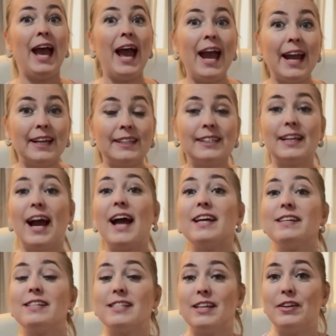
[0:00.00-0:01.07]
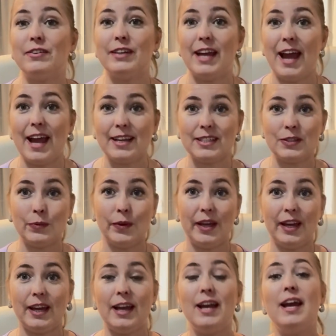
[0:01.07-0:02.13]
And I see you next
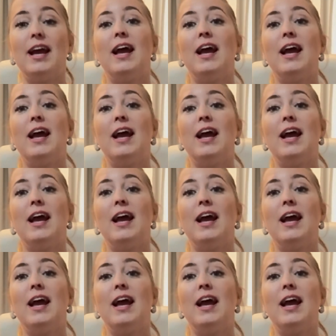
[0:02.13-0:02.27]
week